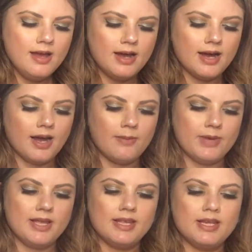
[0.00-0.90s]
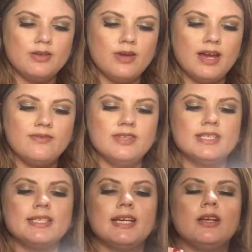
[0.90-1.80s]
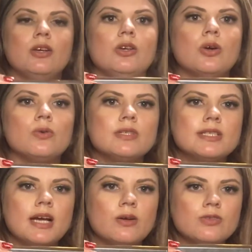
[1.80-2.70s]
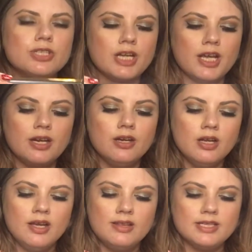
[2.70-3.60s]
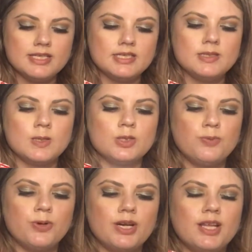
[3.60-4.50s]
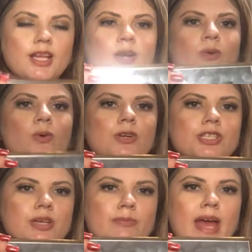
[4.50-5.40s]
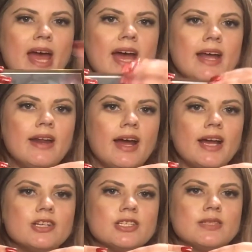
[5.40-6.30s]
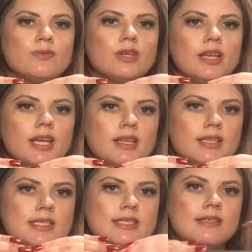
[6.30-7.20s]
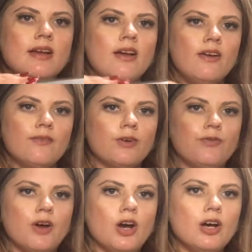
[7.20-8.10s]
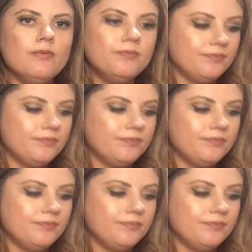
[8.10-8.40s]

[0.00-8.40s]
And then you have this like Ghost Town shade. This is such a pretty like orangey matte. I just really like this for fall.